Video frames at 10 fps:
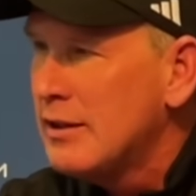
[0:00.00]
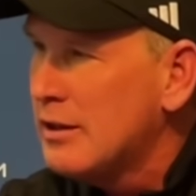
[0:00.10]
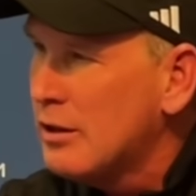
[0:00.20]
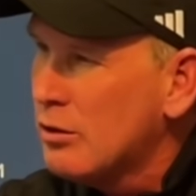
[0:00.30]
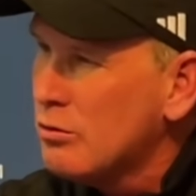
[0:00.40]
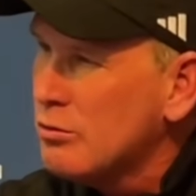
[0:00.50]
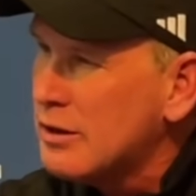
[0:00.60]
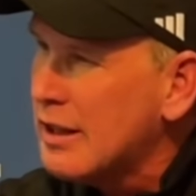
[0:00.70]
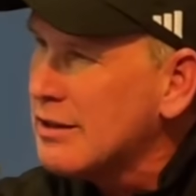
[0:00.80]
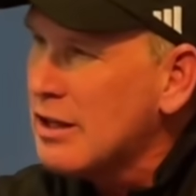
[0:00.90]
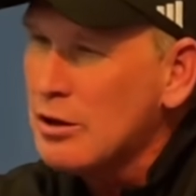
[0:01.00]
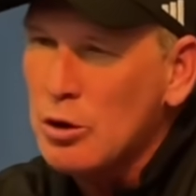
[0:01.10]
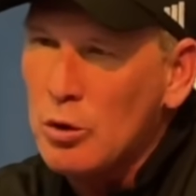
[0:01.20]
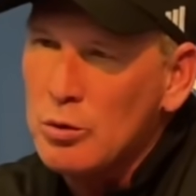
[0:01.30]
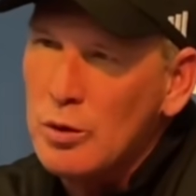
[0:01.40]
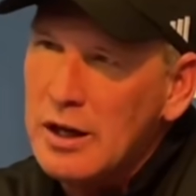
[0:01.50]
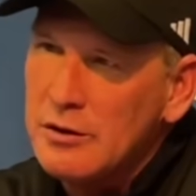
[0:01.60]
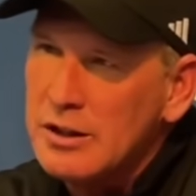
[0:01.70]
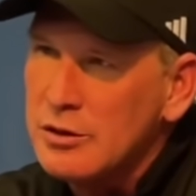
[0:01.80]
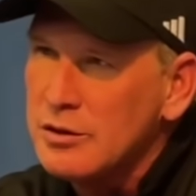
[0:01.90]
when things aren't going
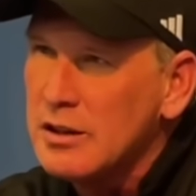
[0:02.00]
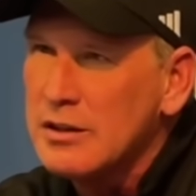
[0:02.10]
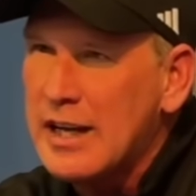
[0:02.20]
well, the